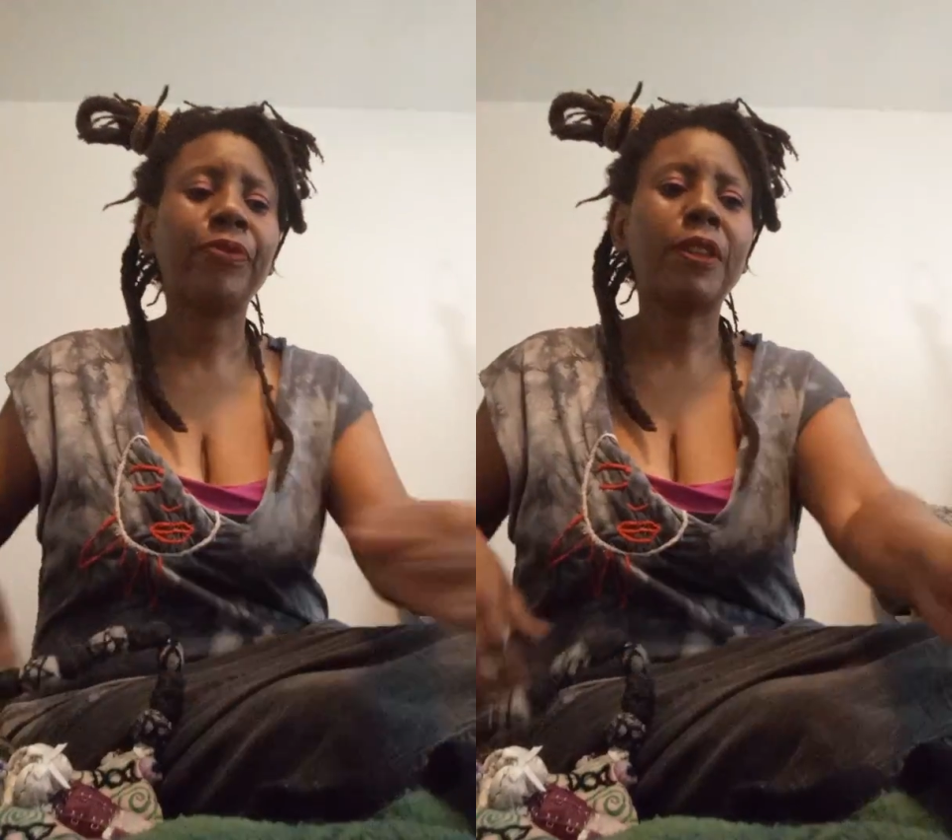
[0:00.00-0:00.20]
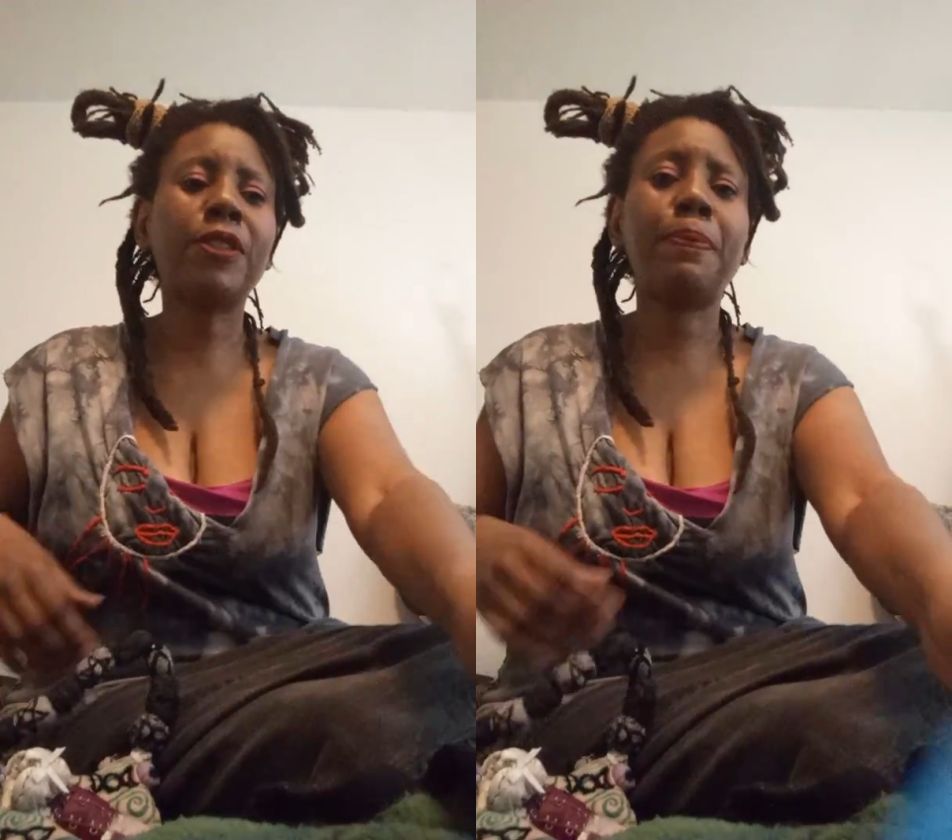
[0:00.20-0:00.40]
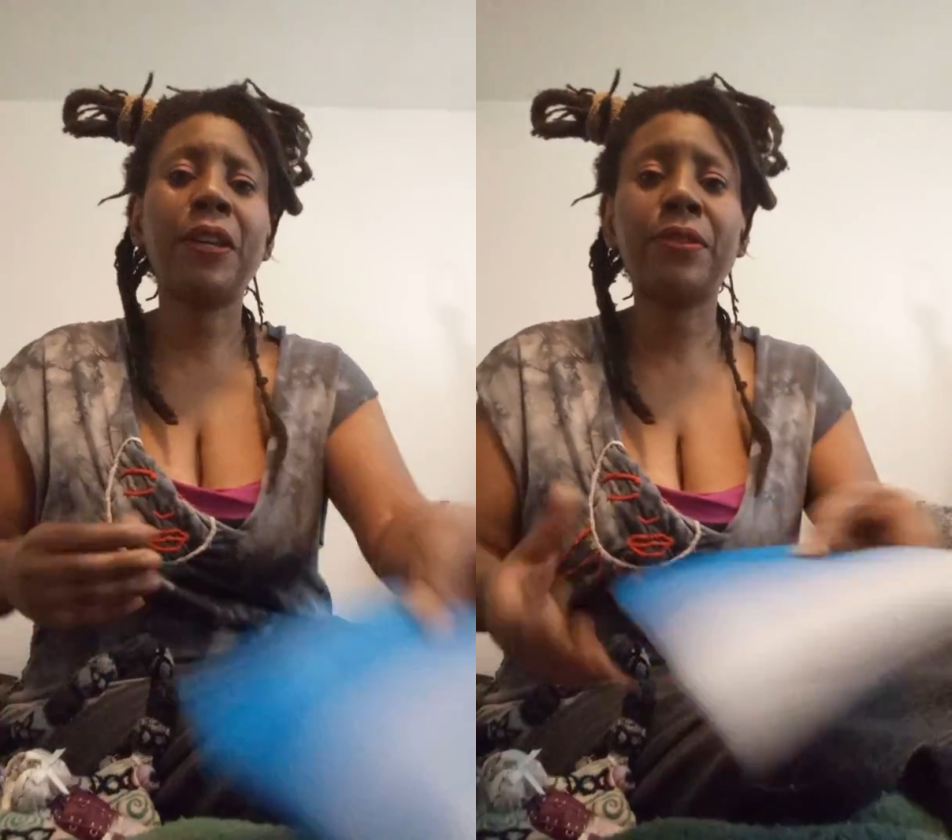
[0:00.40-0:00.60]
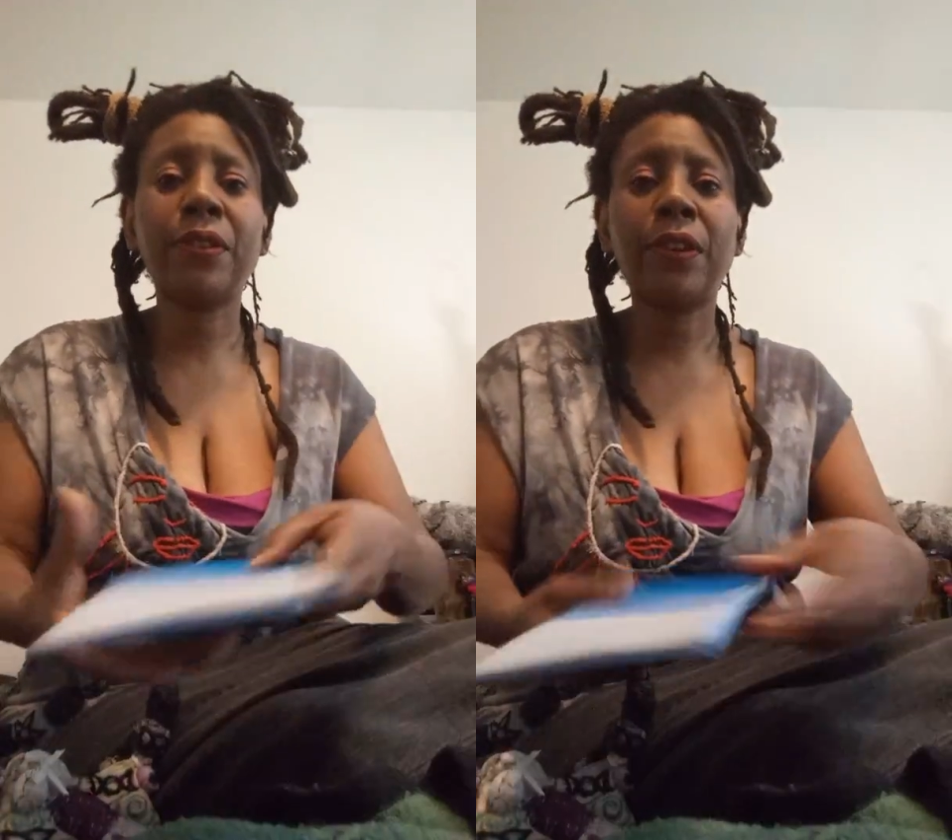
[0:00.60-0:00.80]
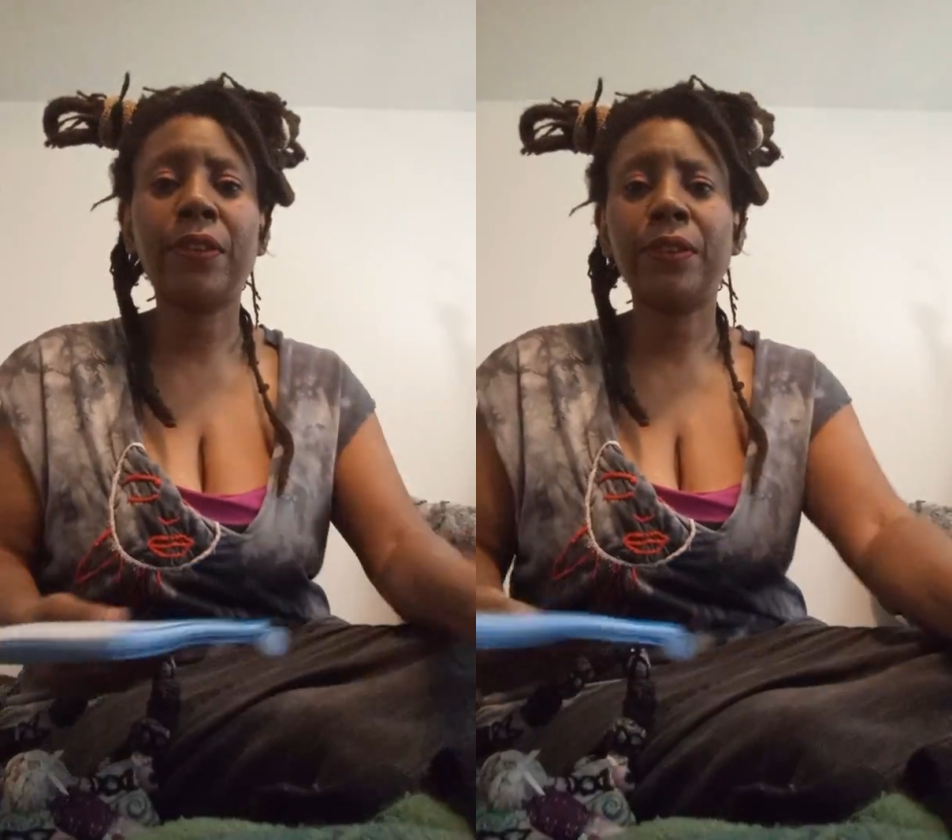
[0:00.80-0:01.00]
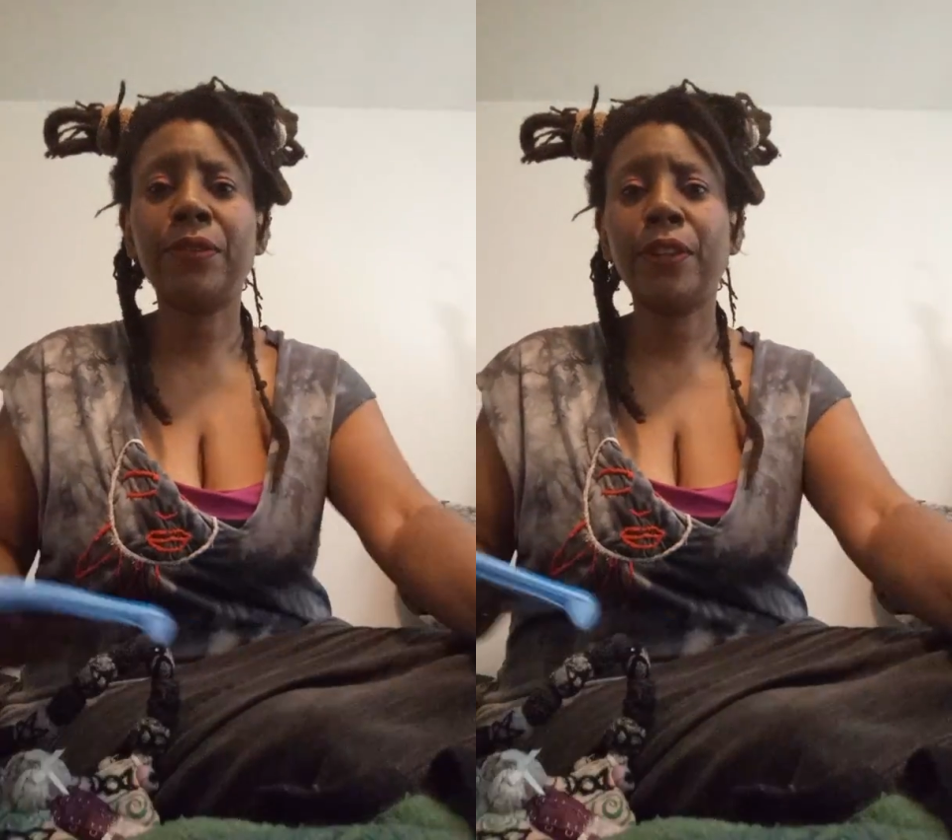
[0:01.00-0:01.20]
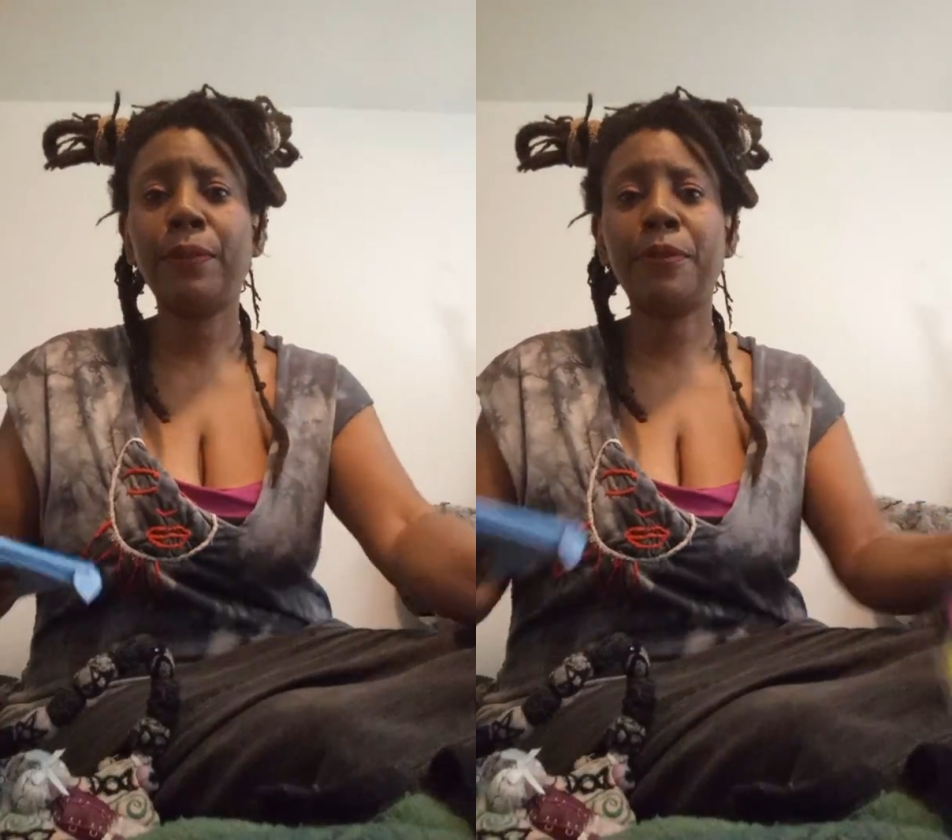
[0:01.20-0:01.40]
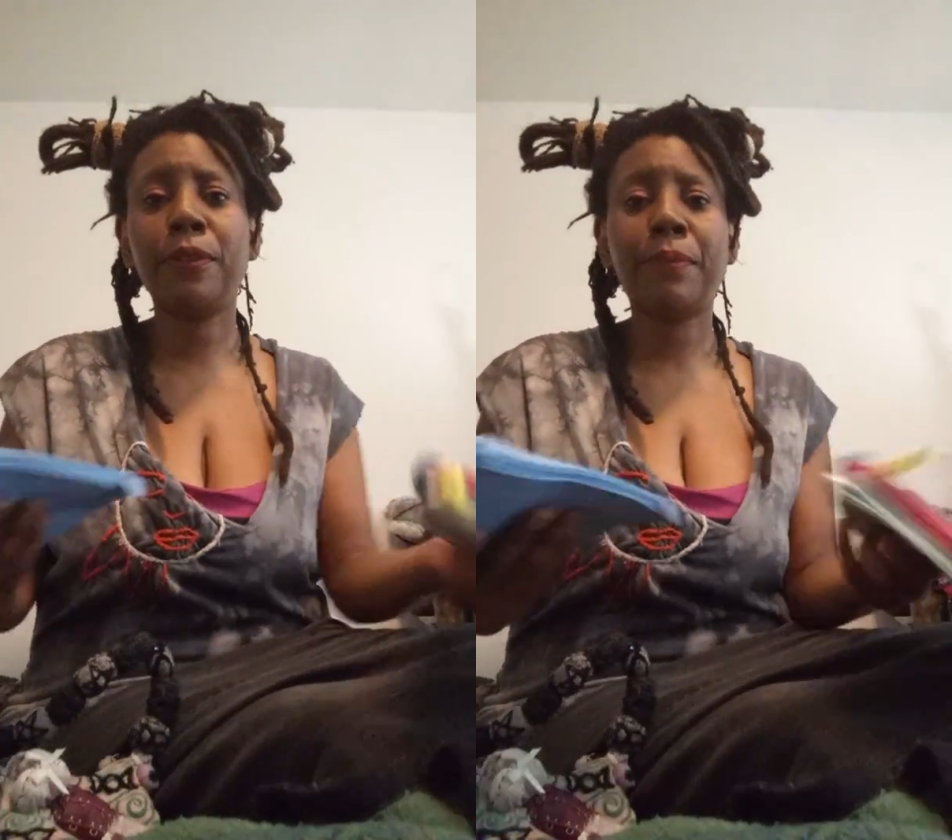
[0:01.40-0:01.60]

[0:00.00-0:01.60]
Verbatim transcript: It's based on all these Ipsy